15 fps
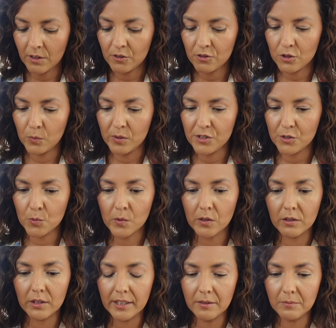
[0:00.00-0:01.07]
So we
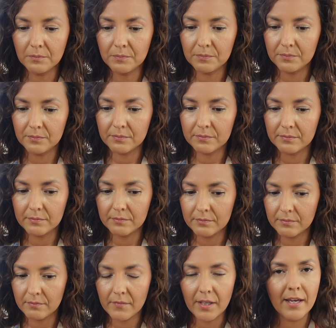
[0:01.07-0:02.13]
swirl it,
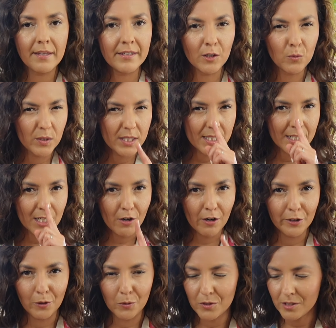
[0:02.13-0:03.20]
and then we stick
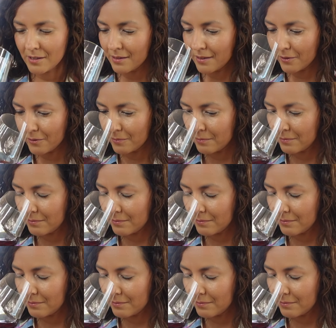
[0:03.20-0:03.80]
our nose in there.